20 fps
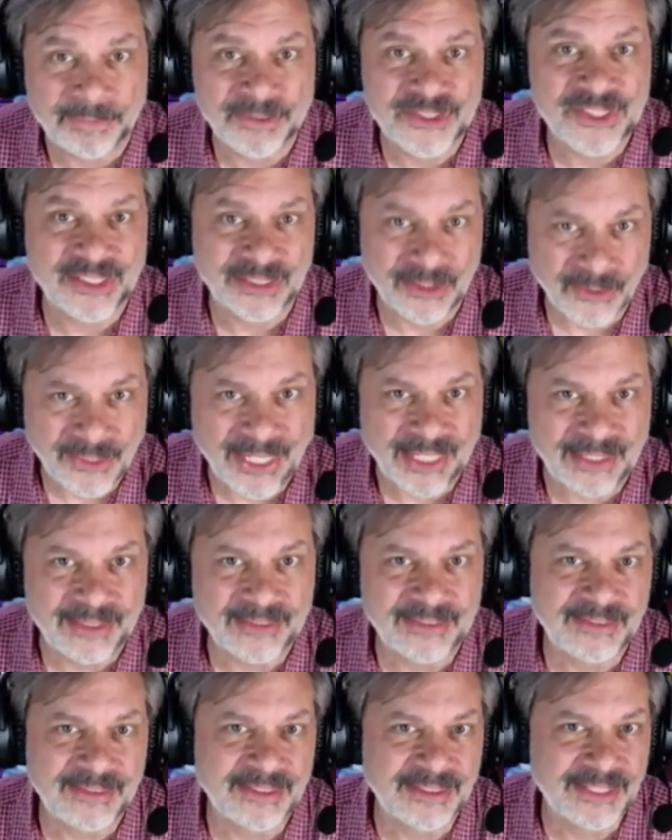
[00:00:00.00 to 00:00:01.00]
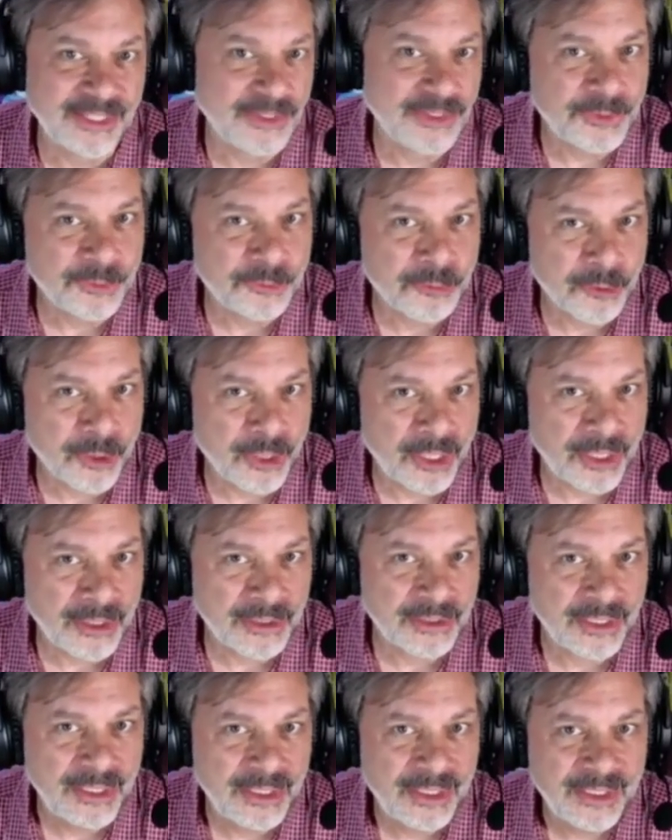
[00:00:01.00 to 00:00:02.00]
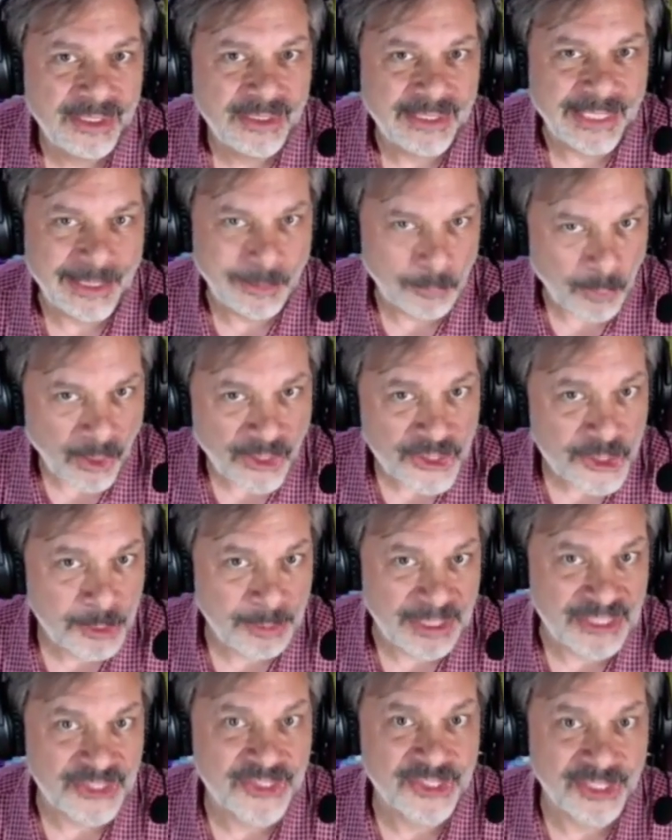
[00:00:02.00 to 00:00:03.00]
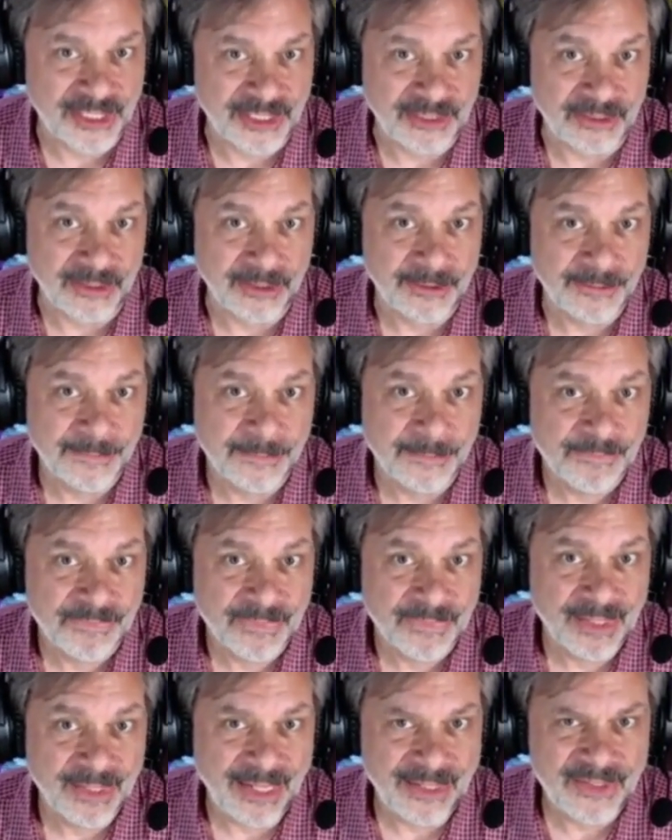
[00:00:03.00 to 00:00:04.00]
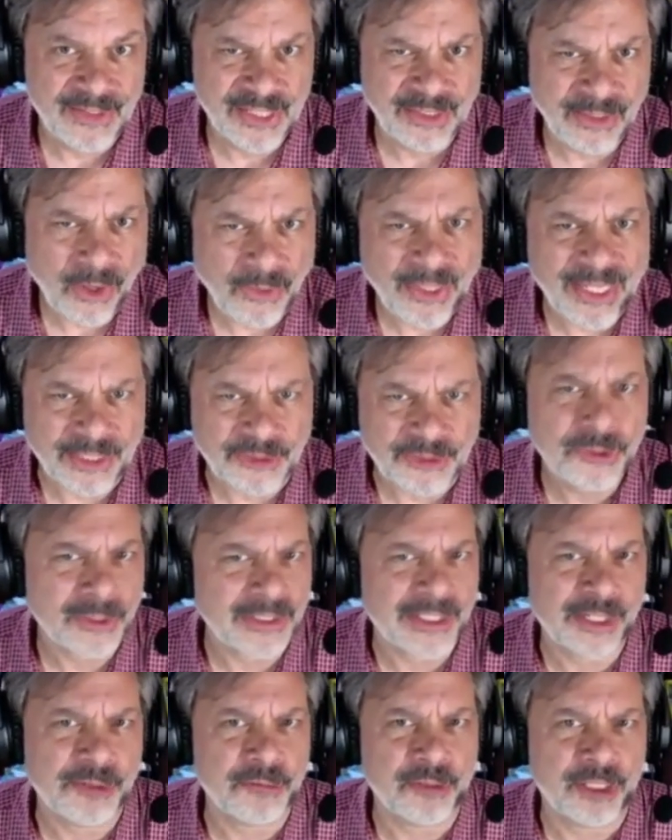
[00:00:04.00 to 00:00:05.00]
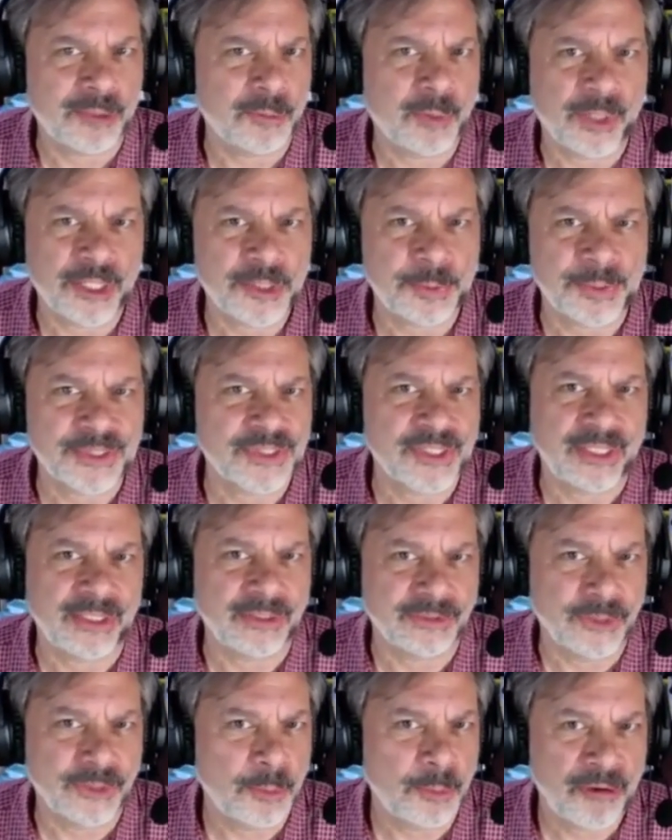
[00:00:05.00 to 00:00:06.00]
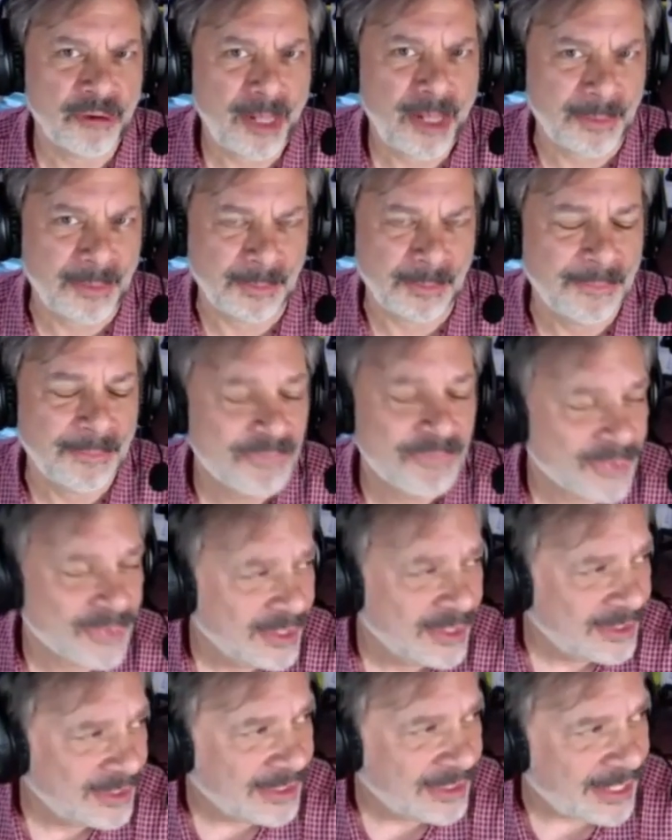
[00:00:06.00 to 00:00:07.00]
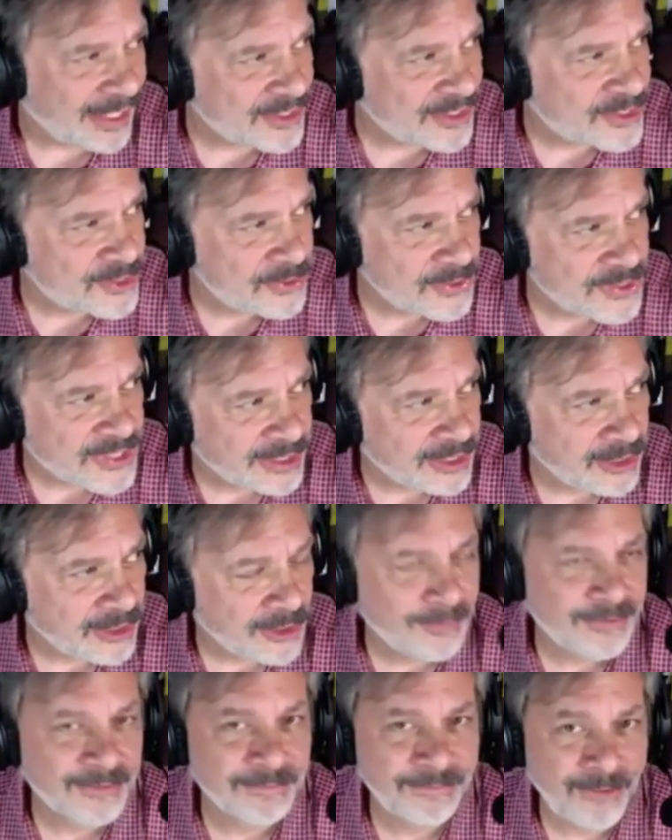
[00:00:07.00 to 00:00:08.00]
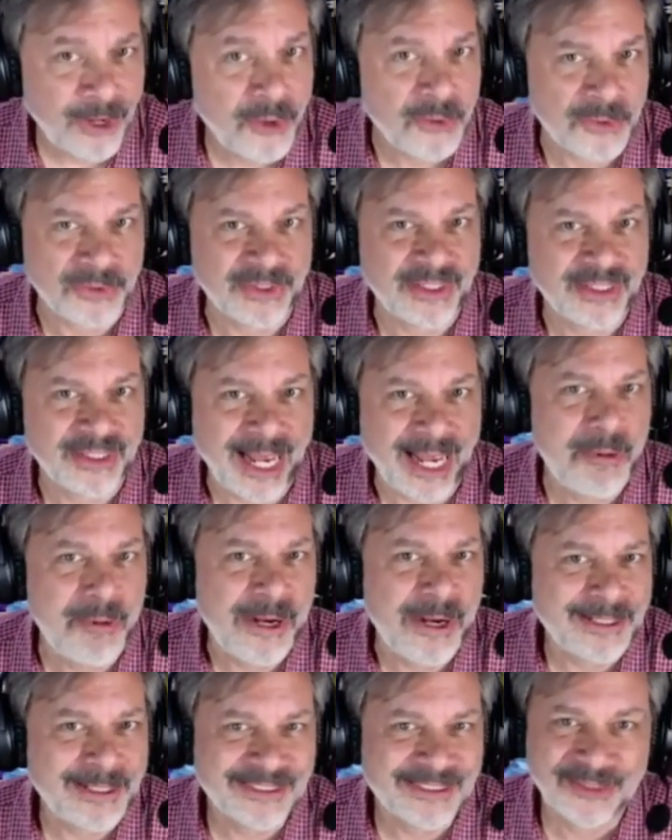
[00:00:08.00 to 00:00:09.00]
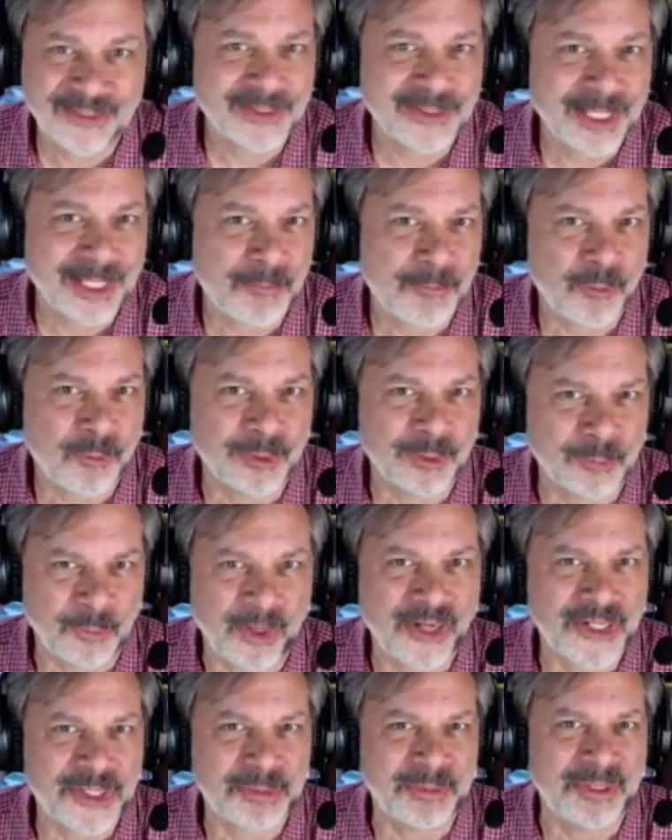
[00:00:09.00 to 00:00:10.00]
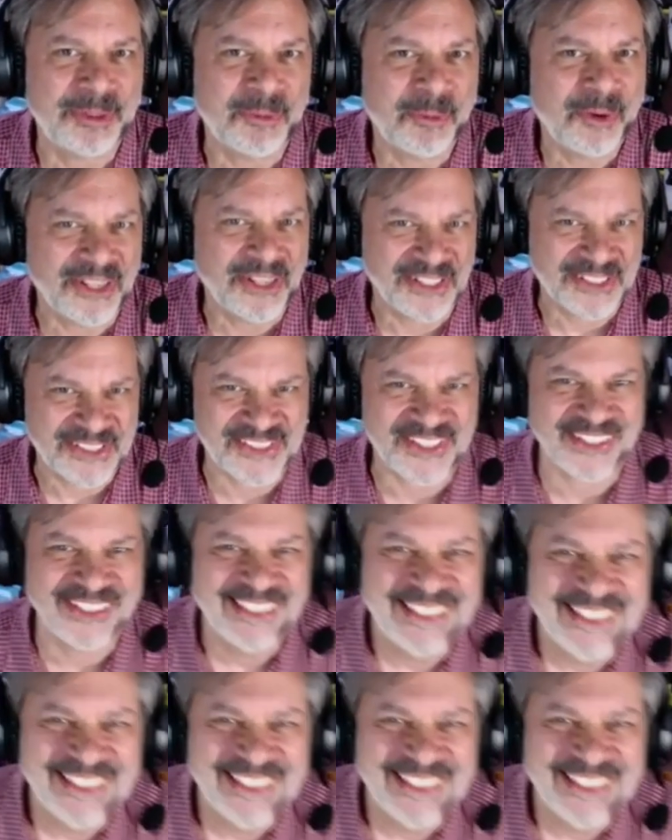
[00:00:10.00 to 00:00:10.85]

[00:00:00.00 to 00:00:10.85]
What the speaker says: It's like, okay, can you draw in Watchmen style? And I was like, oh yeah, sure, I can draw in Watchmen style, no problem. And as soon as I got off the phone, I went to look up what Watchmen was.